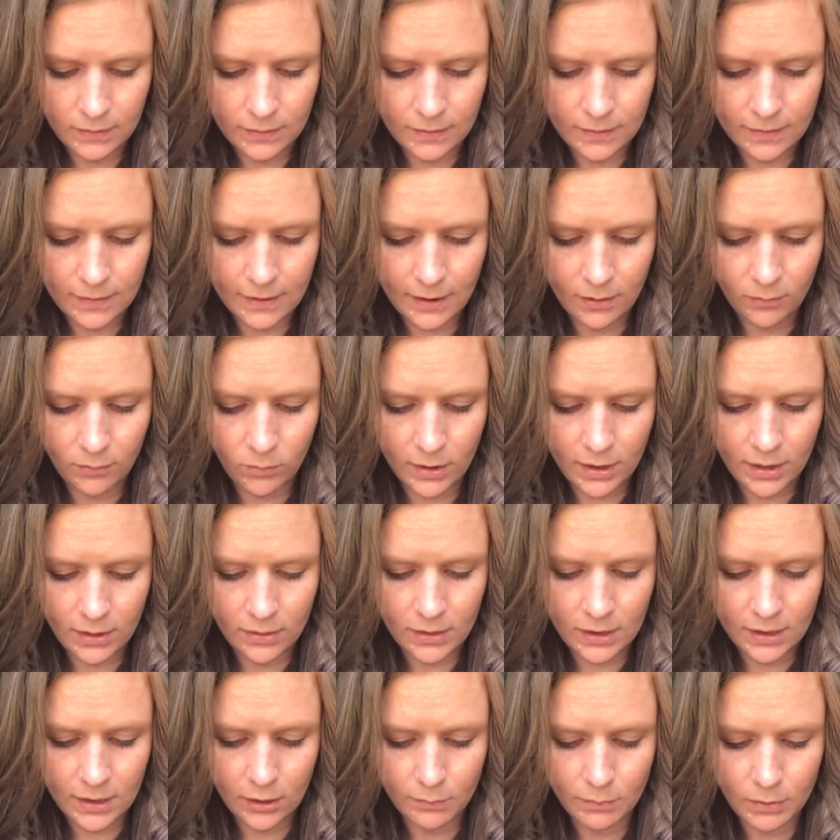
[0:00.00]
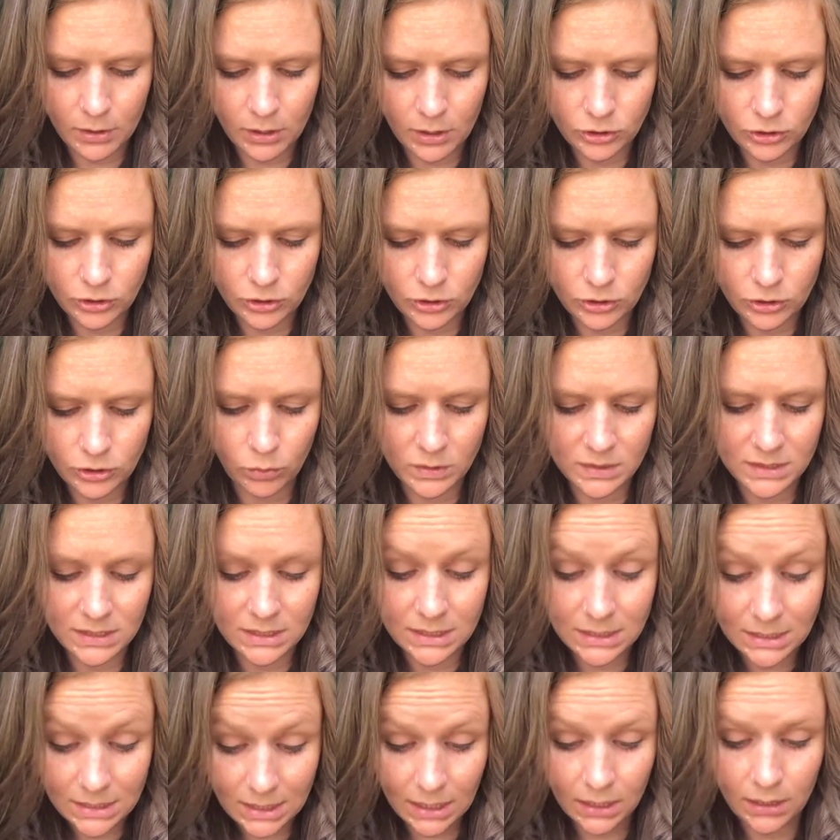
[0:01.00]
That way the nail polish strip will
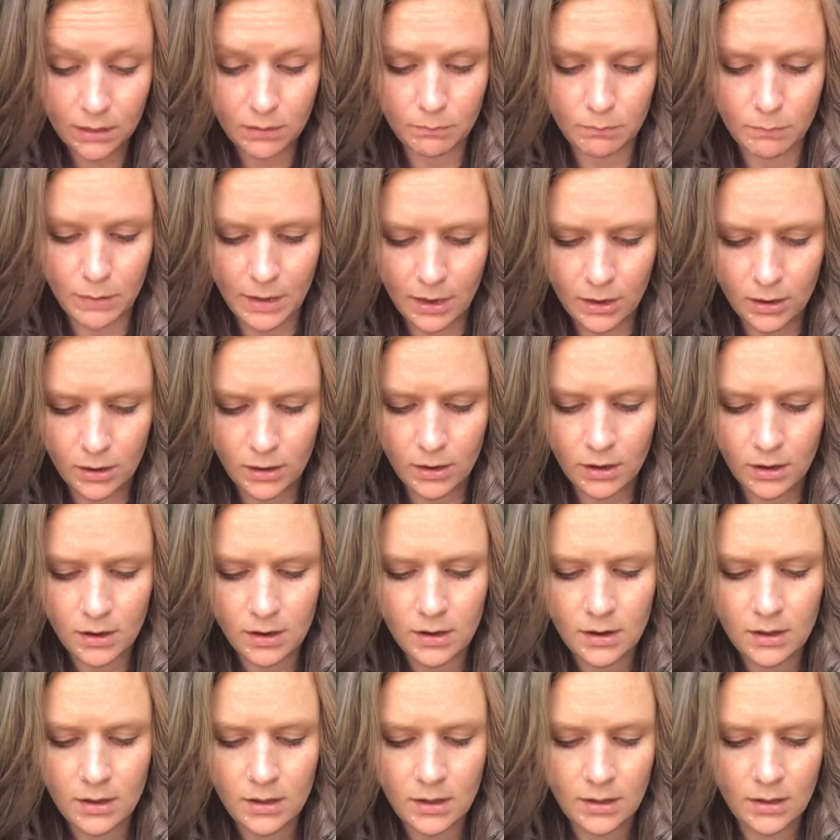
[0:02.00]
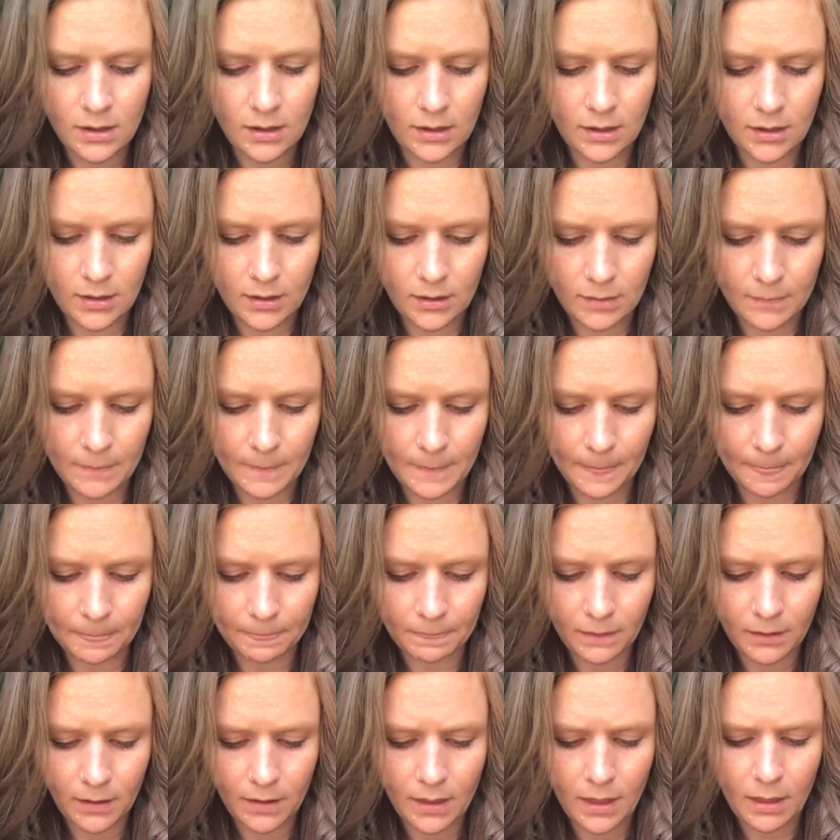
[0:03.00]
stick better.
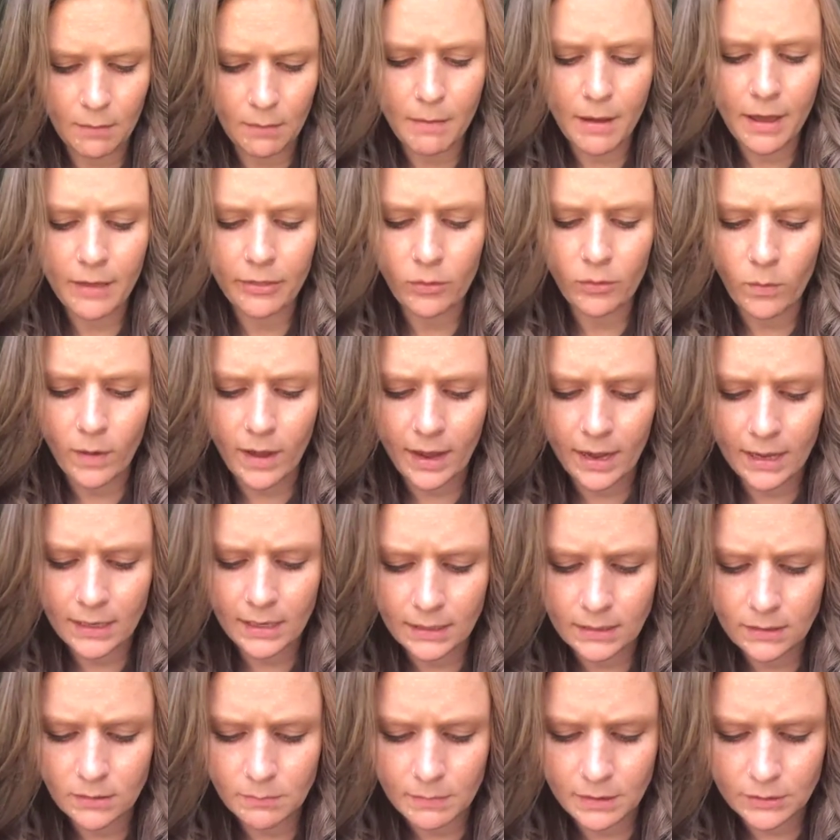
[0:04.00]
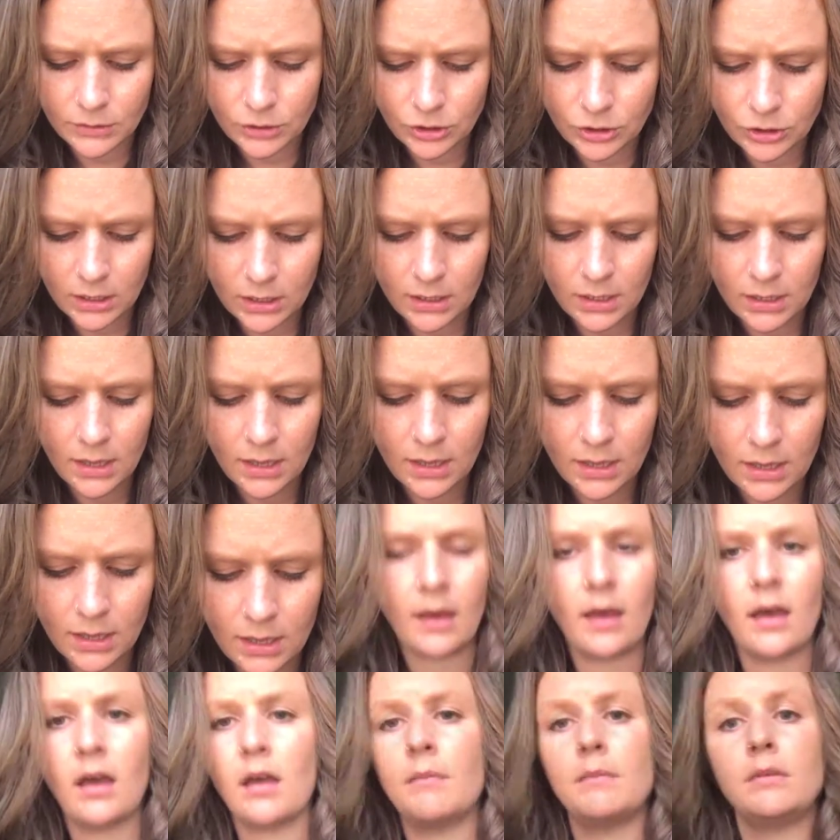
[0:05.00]
And by the way, I need to mention,
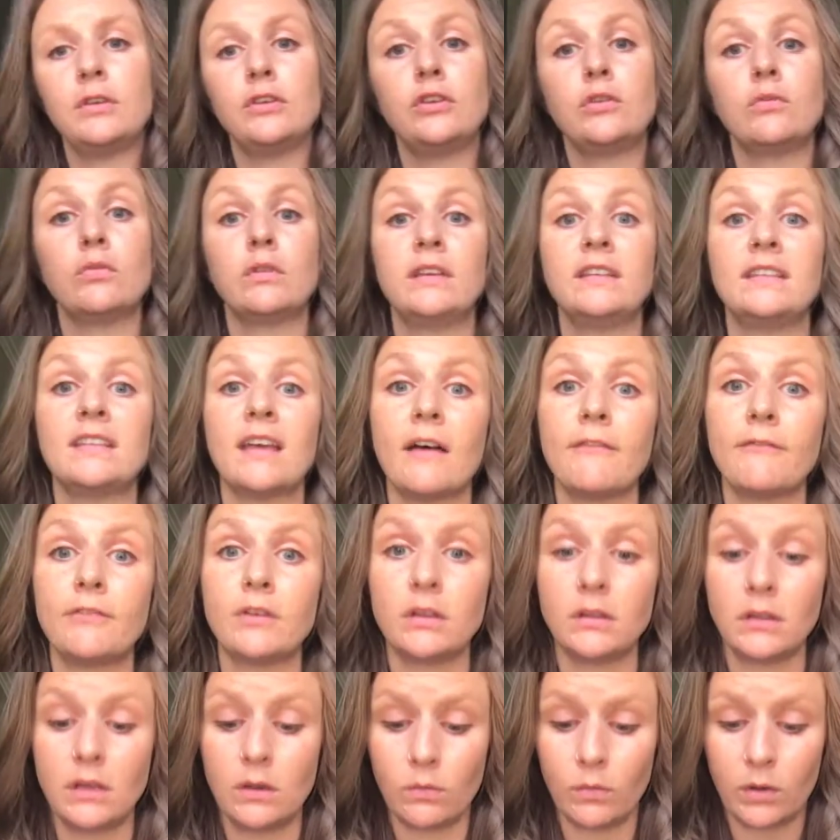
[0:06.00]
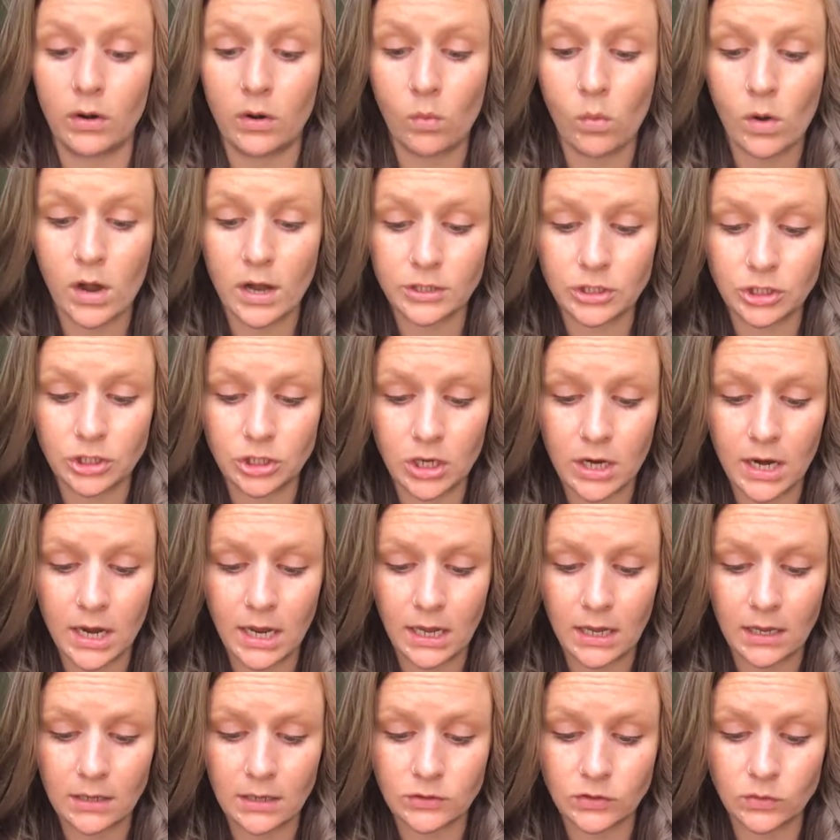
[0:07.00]
you would definitely want to wash your
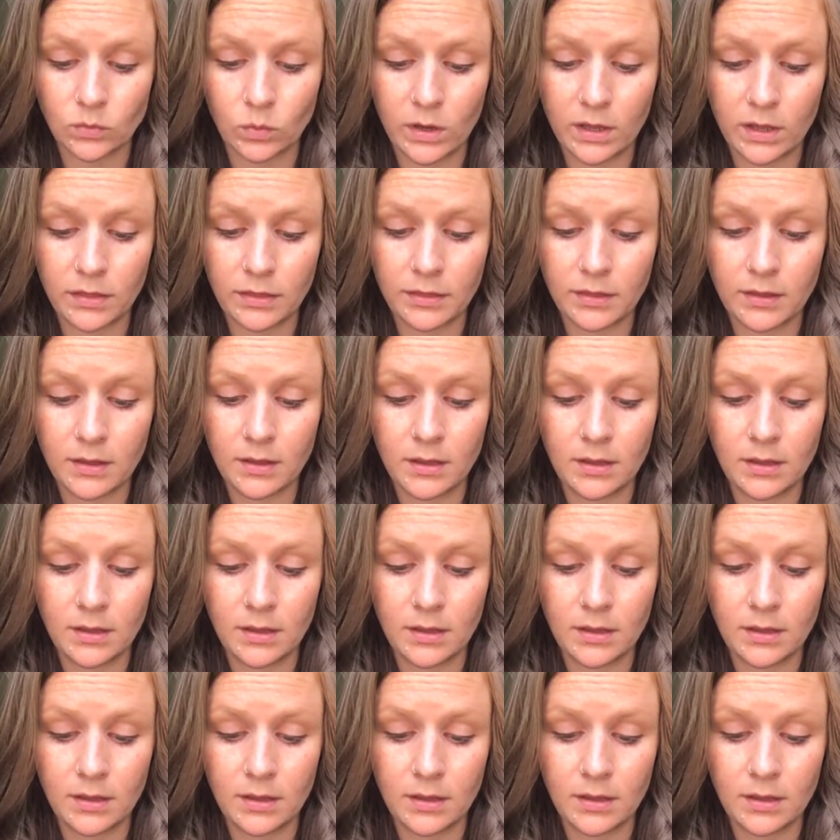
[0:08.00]
hands with